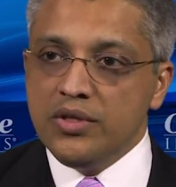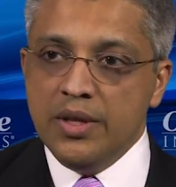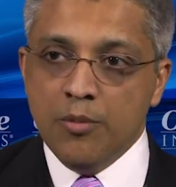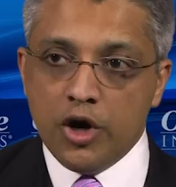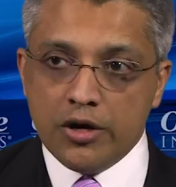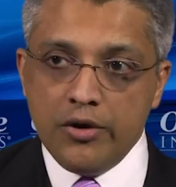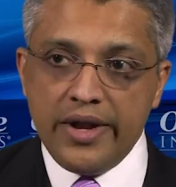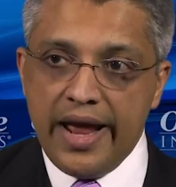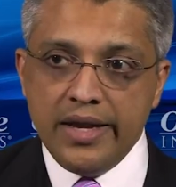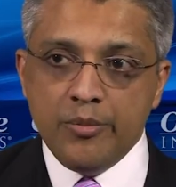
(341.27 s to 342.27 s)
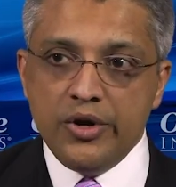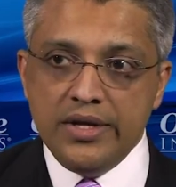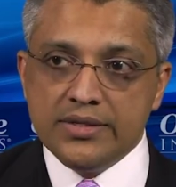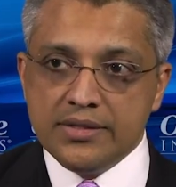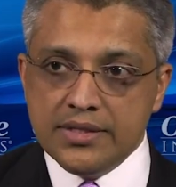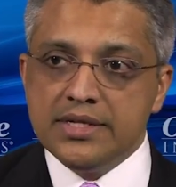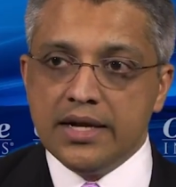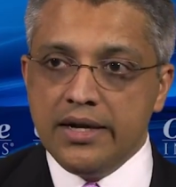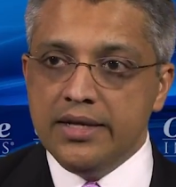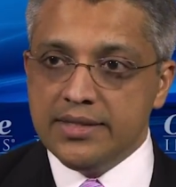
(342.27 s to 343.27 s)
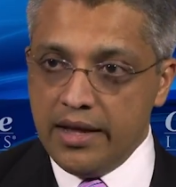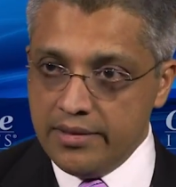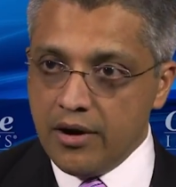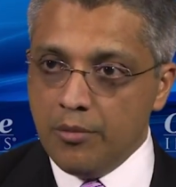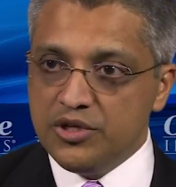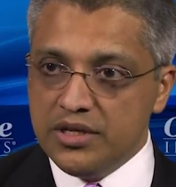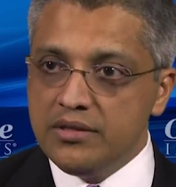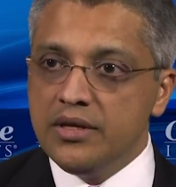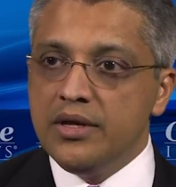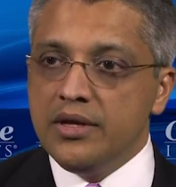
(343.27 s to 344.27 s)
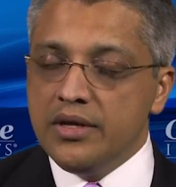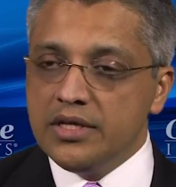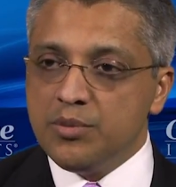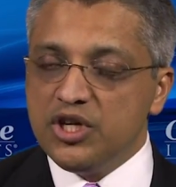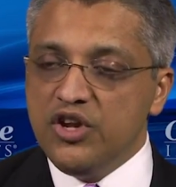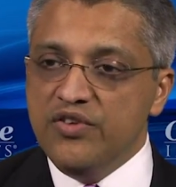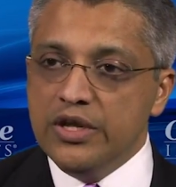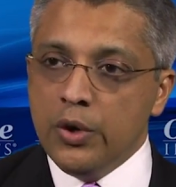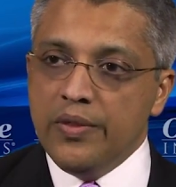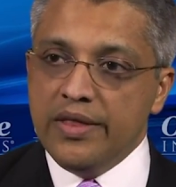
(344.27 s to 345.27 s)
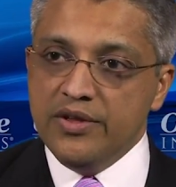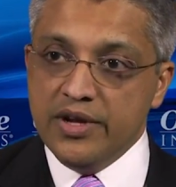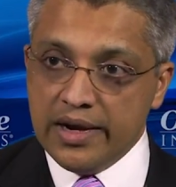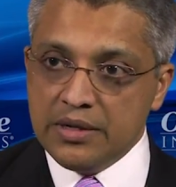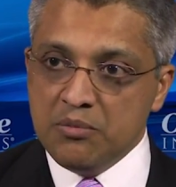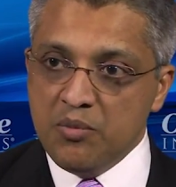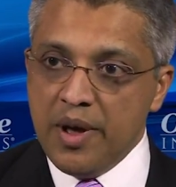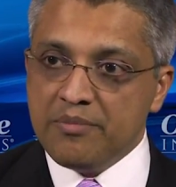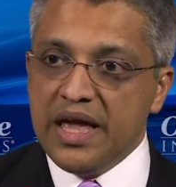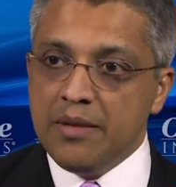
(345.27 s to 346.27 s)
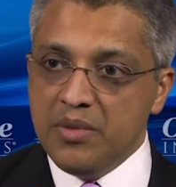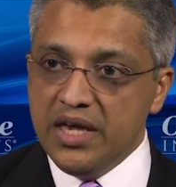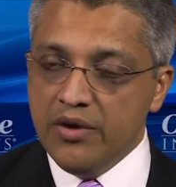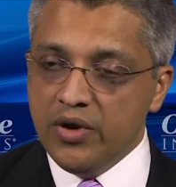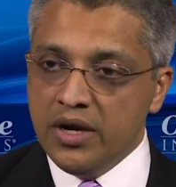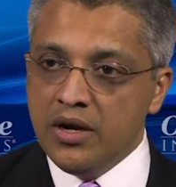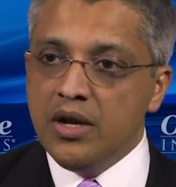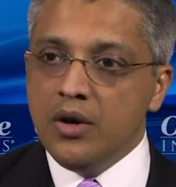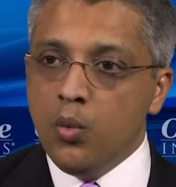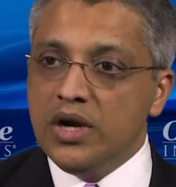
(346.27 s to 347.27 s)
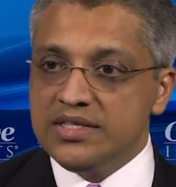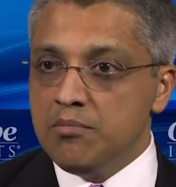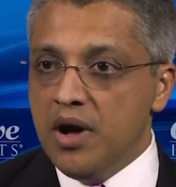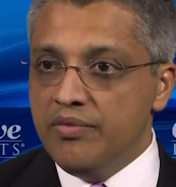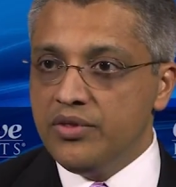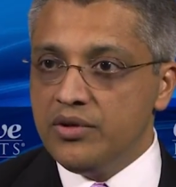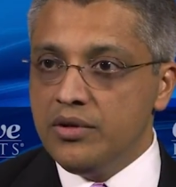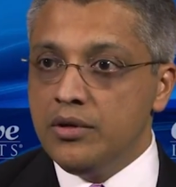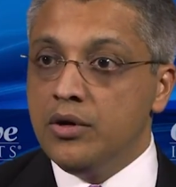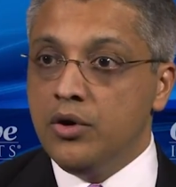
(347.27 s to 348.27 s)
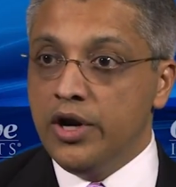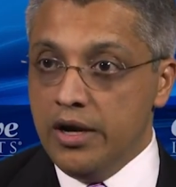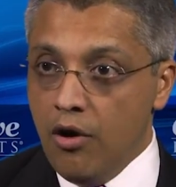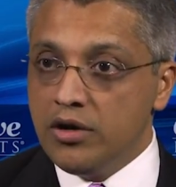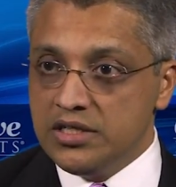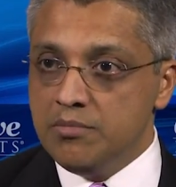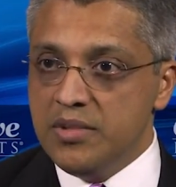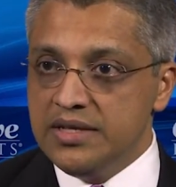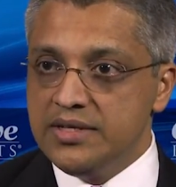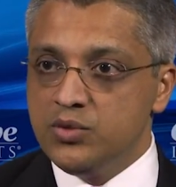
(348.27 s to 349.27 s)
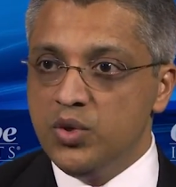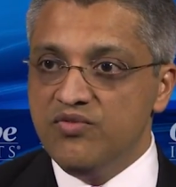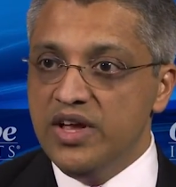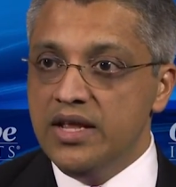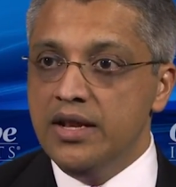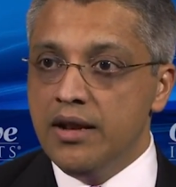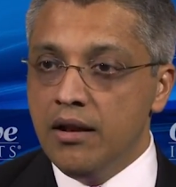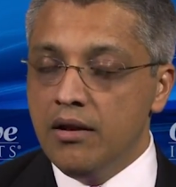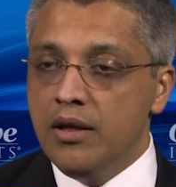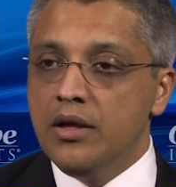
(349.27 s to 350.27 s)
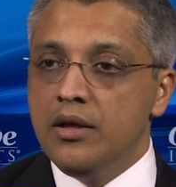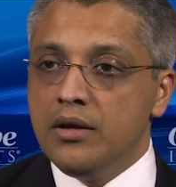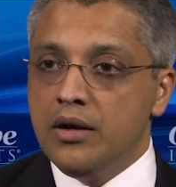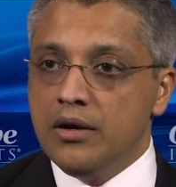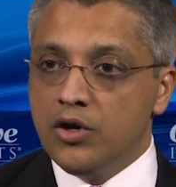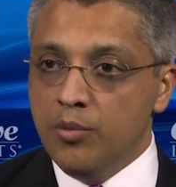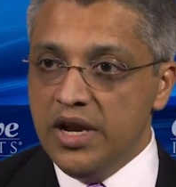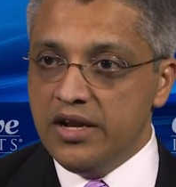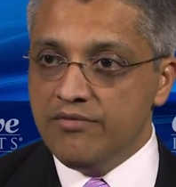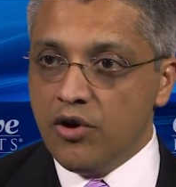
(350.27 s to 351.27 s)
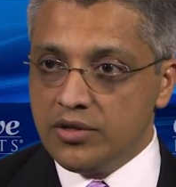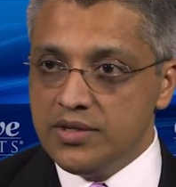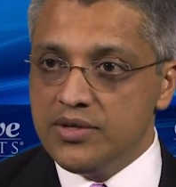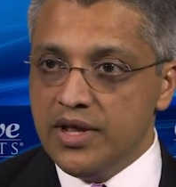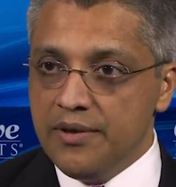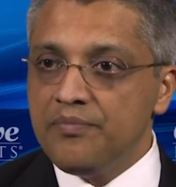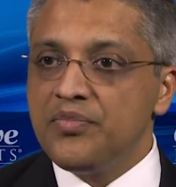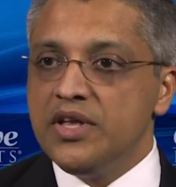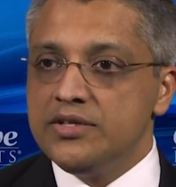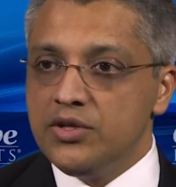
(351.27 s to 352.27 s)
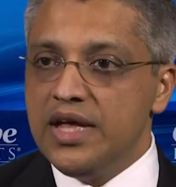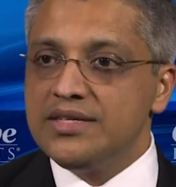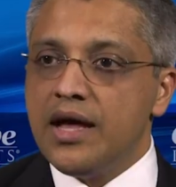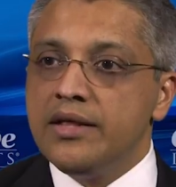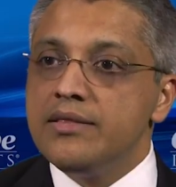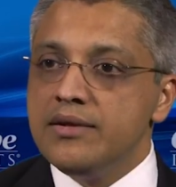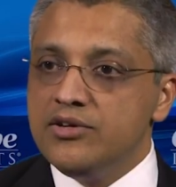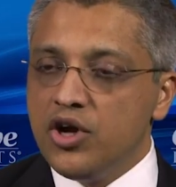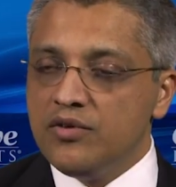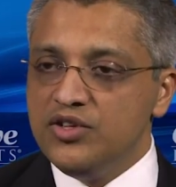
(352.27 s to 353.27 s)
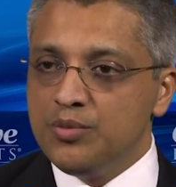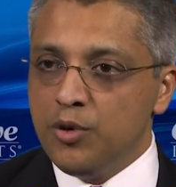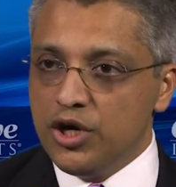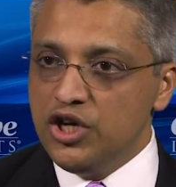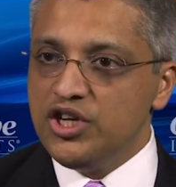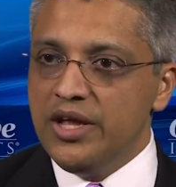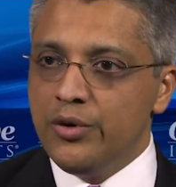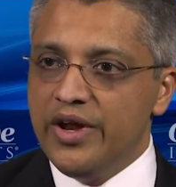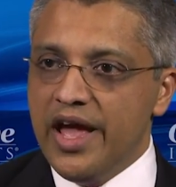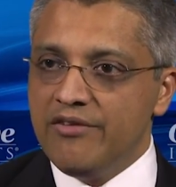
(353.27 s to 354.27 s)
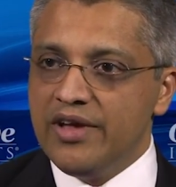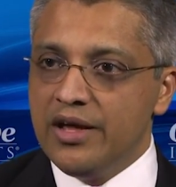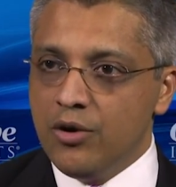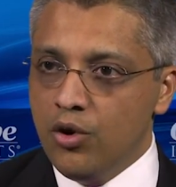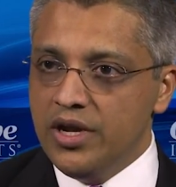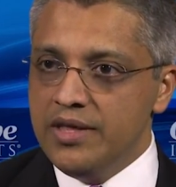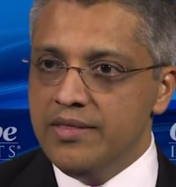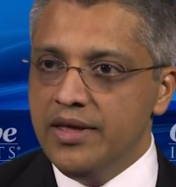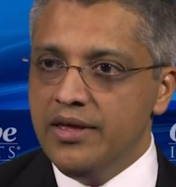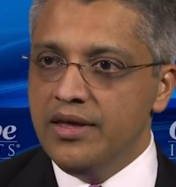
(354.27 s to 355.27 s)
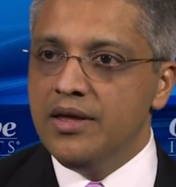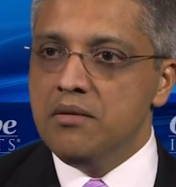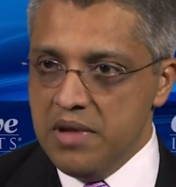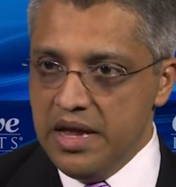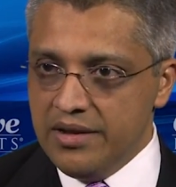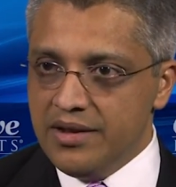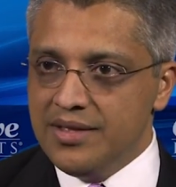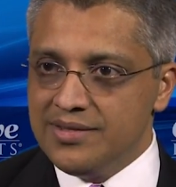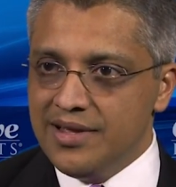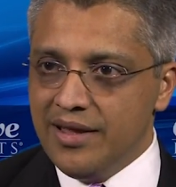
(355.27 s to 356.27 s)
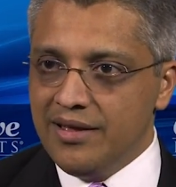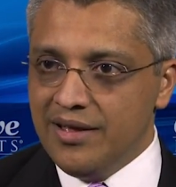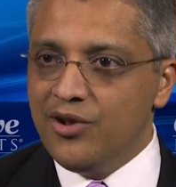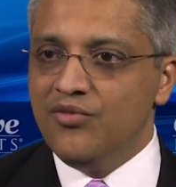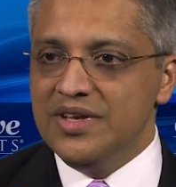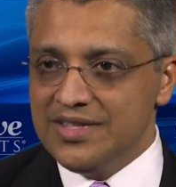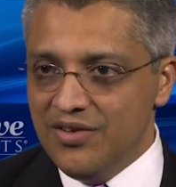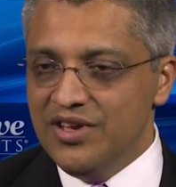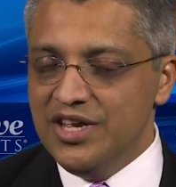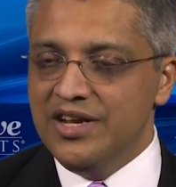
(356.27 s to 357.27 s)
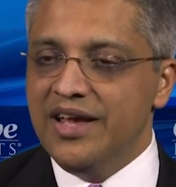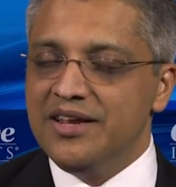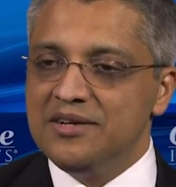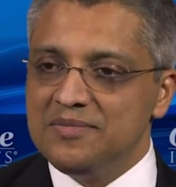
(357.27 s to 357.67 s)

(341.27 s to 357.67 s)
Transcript: The monoclonal antibodies certainly is another option. Especially we know that the daratumumab can be given once a month uh, on a long-term basis with very little uh, cumulative toxicity. So that's another drug which potentially could have a role in the maintenance setting and obviously we need data.